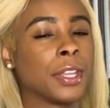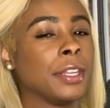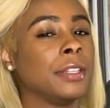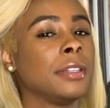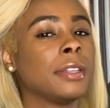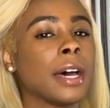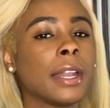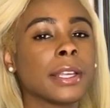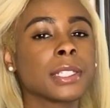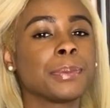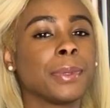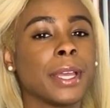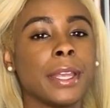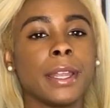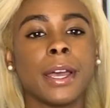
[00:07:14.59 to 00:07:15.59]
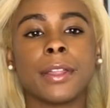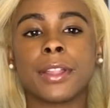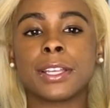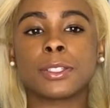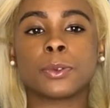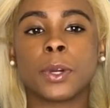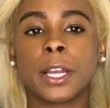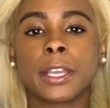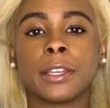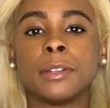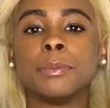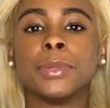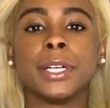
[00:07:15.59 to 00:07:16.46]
They did not explain how that's working,